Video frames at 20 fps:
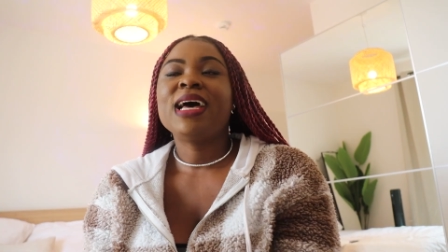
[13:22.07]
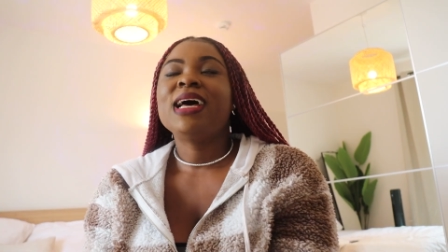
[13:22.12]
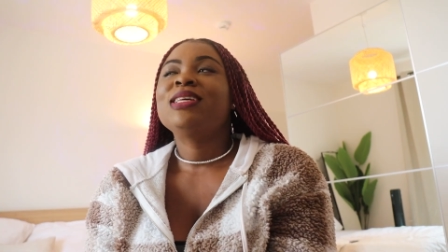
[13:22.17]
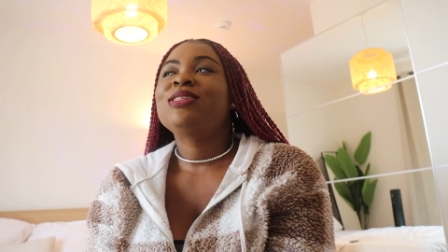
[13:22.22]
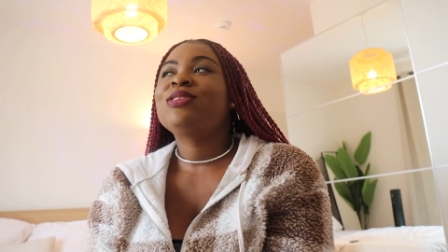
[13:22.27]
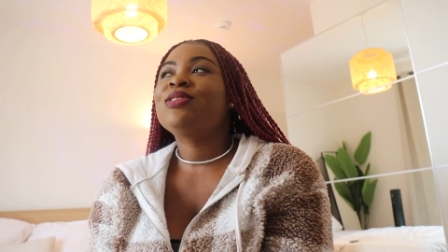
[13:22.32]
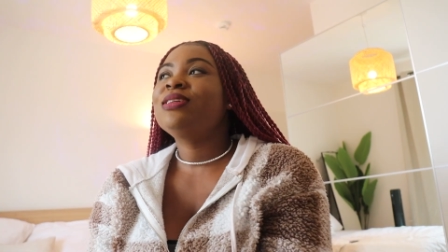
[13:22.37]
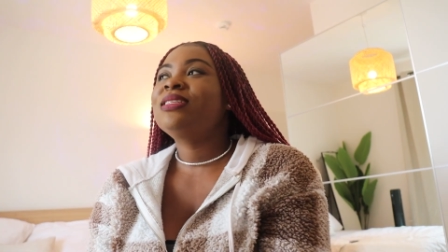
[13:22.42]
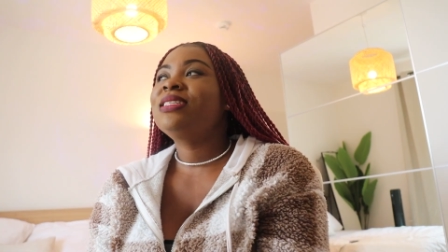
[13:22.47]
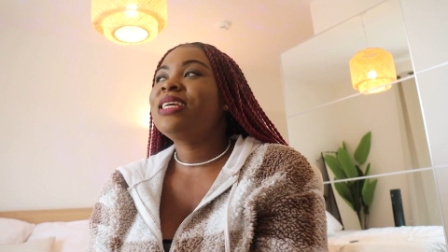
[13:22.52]

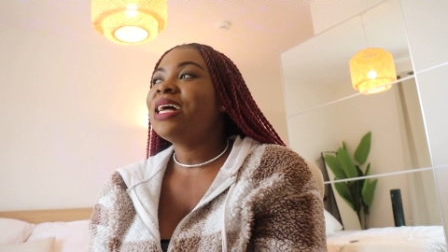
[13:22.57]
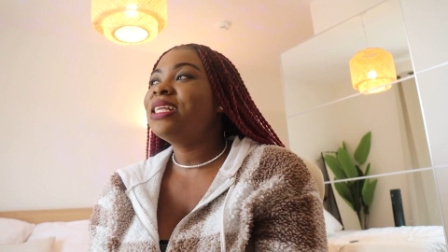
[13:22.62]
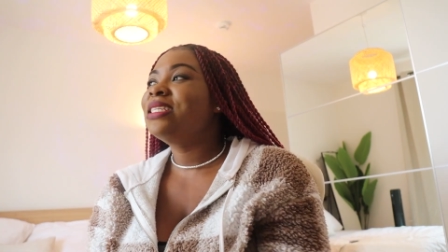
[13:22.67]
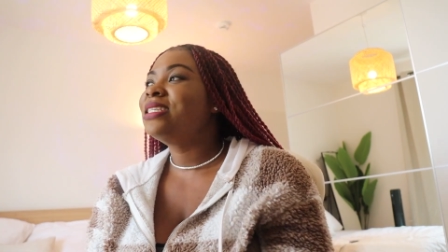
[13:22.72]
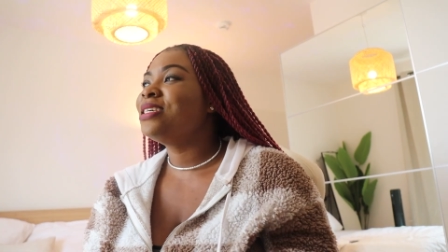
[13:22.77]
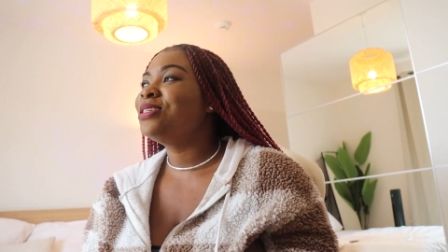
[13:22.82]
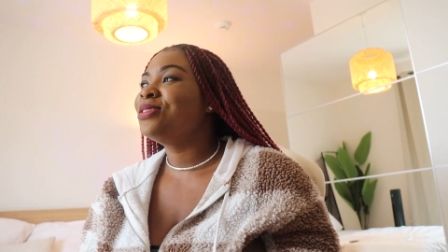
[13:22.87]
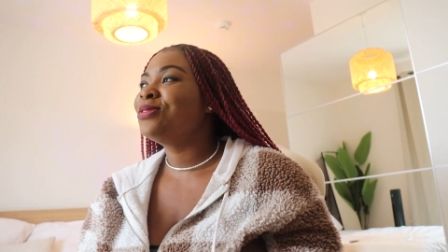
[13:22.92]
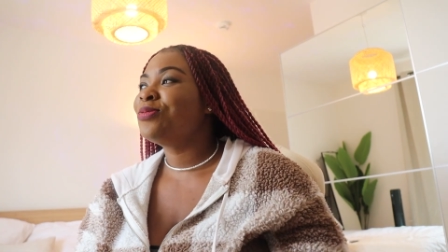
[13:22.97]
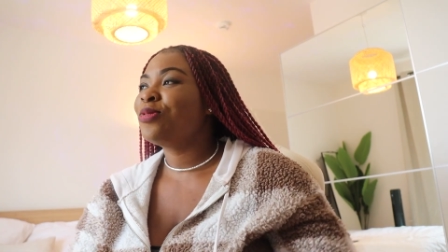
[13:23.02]
So that
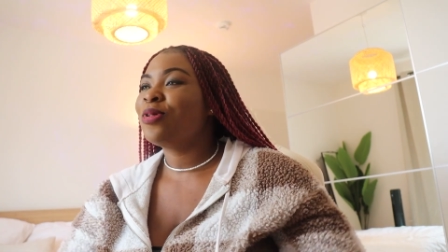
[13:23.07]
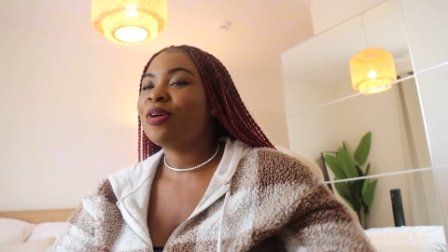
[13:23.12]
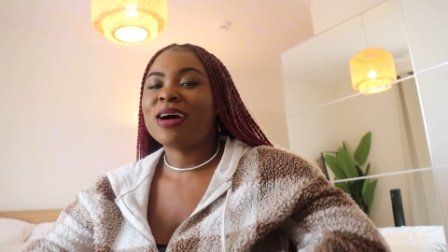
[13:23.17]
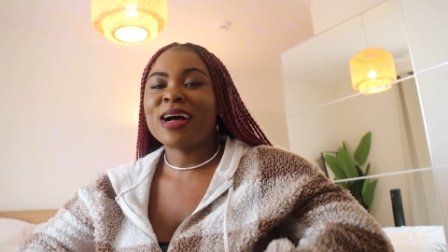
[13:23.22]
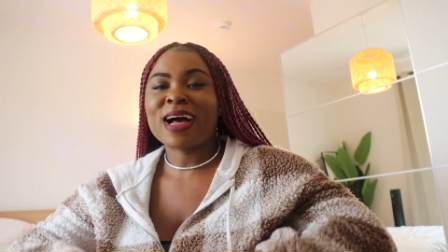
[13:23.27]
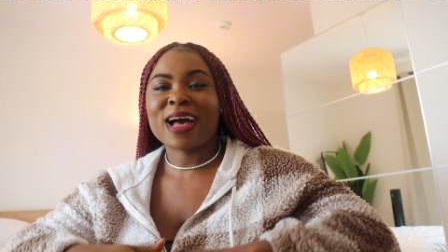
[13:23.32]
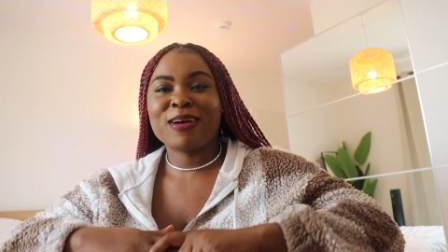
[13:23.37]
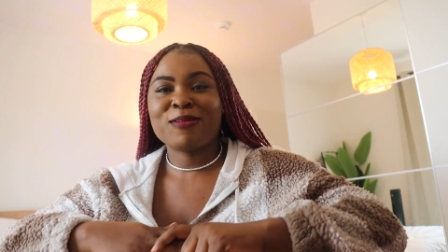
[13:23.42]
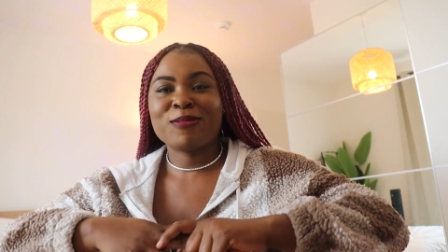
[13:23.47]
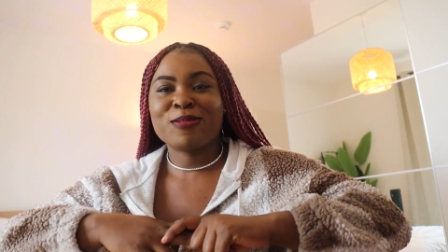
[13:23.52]
is
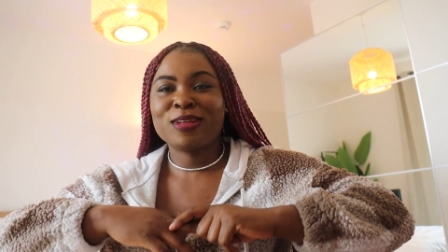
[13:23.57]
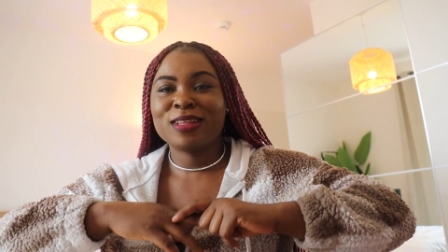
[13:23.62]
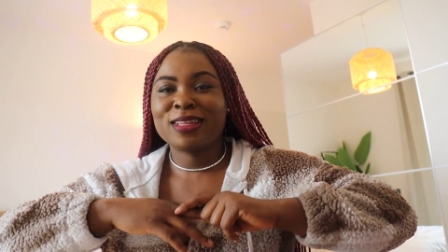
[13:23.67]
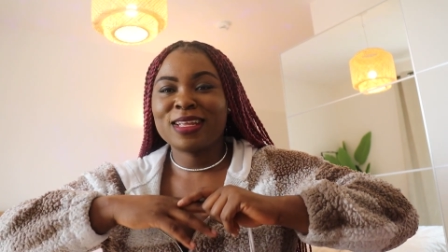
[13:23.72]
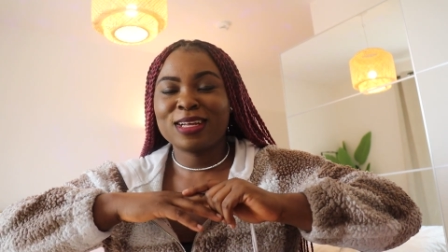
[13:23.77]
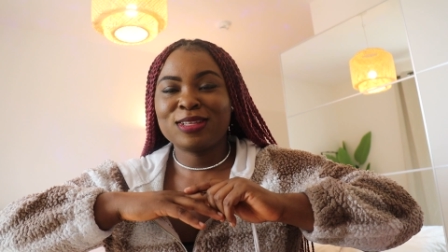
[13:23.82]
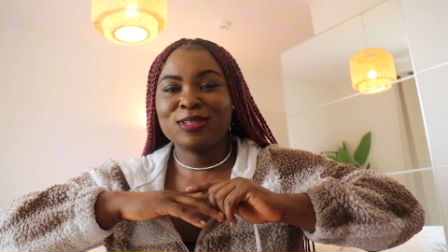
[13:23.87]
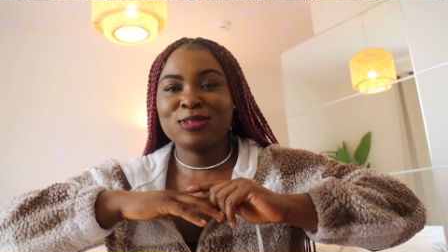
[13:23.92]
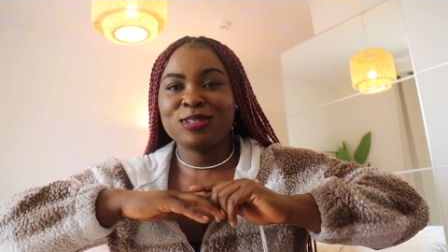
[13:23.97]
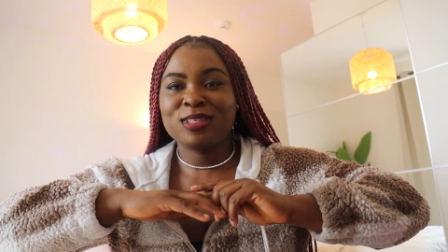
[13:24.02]
what I
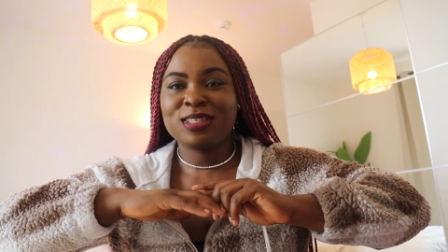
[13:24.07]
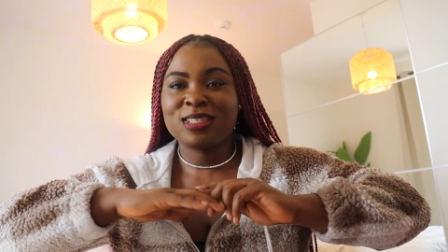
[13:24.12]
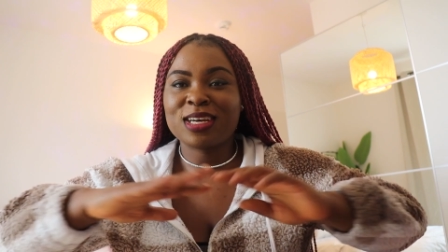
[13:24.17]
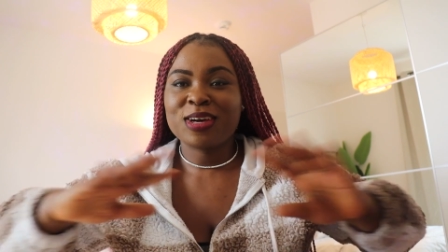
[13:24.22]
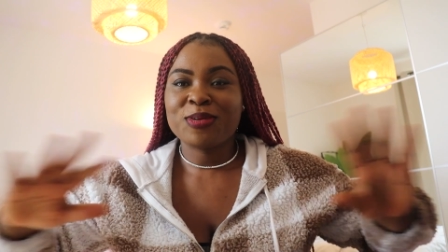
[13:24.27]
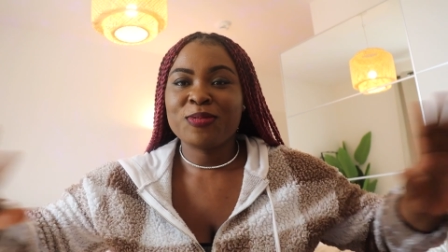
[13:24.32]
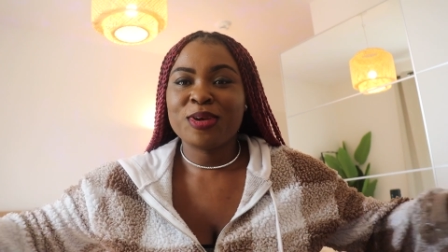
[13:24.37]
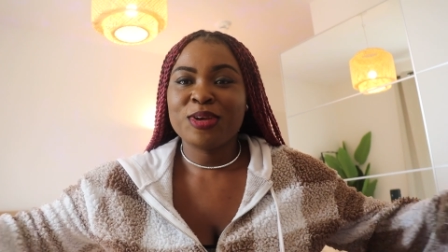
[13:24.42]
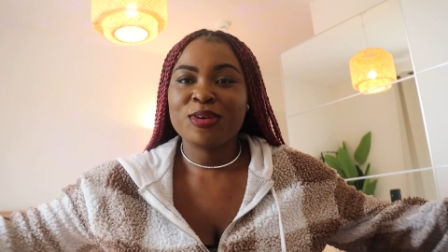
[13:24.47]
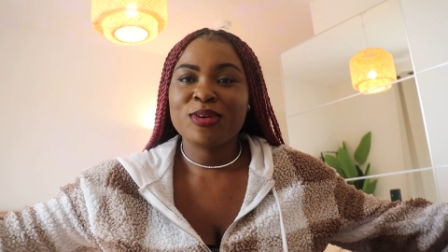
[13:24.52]
wanted to
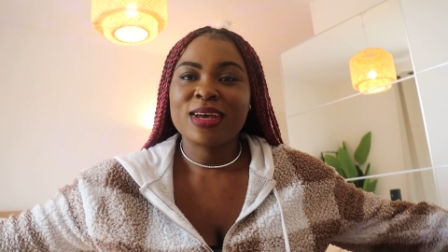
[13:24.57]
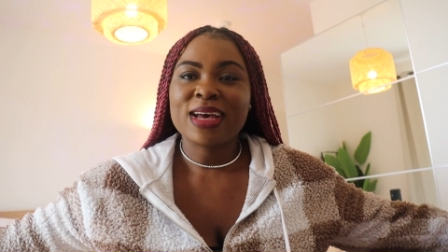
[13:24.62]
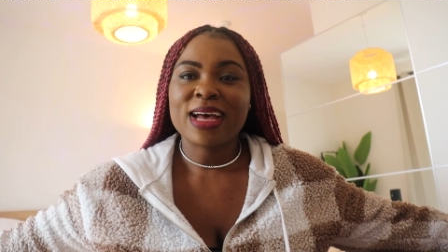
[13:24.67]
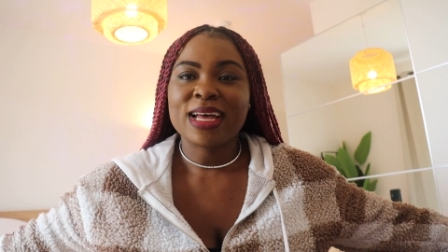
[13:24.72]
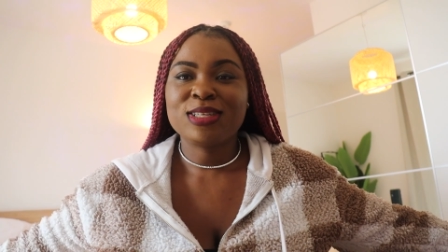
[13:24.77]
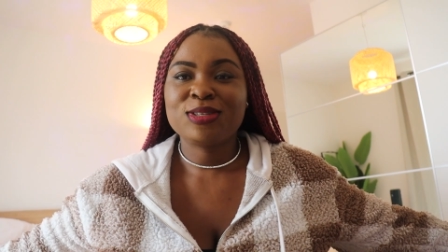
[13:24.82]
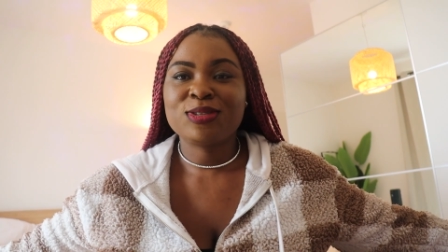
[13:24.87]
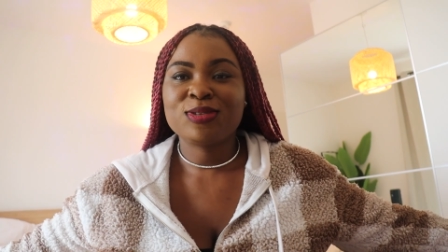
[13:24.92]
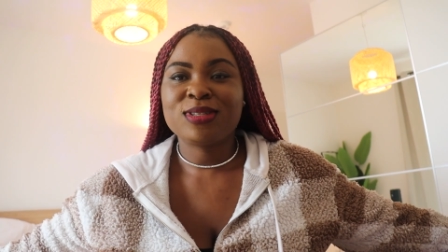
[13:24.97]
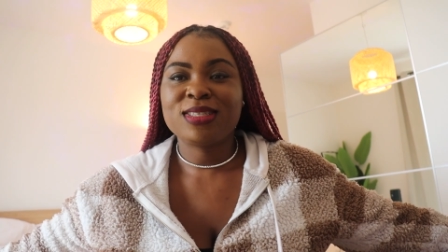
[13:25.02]
share with you
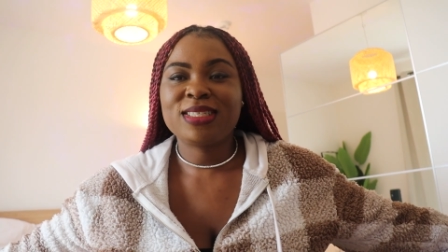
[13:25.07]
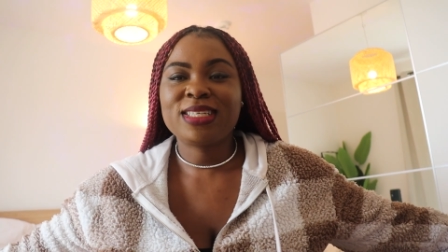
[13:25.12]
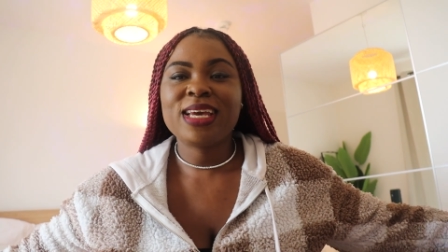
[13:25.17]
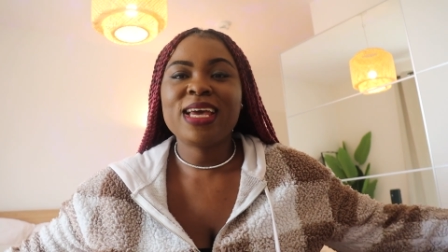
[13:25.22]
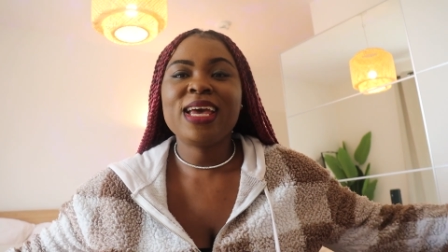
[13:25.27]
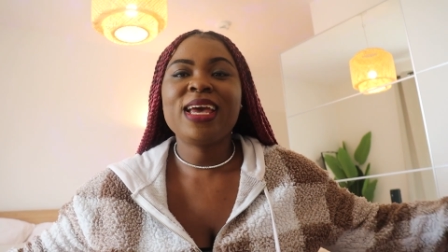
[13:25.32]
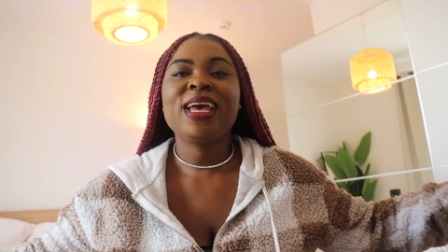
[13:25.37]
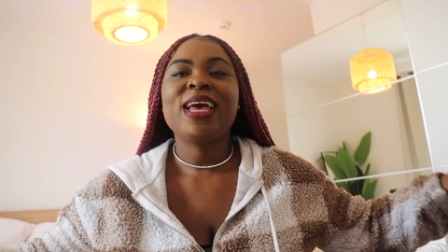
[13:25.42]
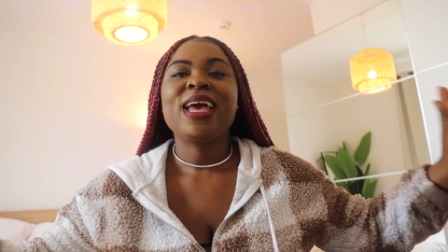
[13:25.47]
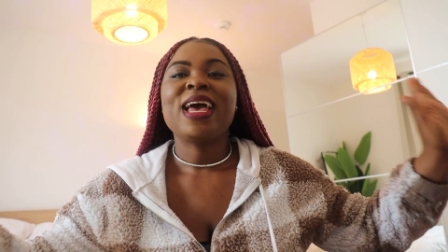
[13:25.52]
guys
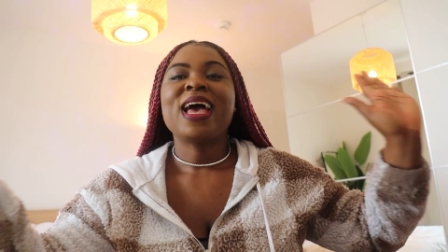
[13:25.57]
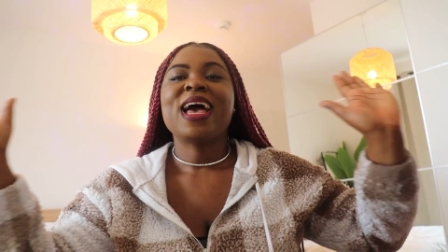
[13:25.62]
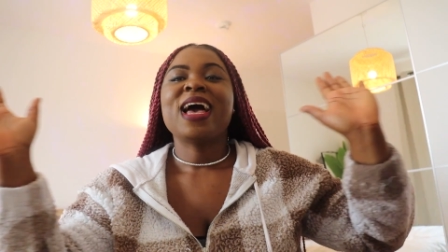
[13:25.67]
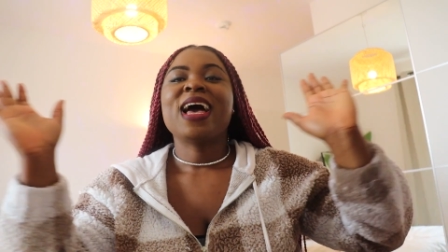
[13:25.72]
today.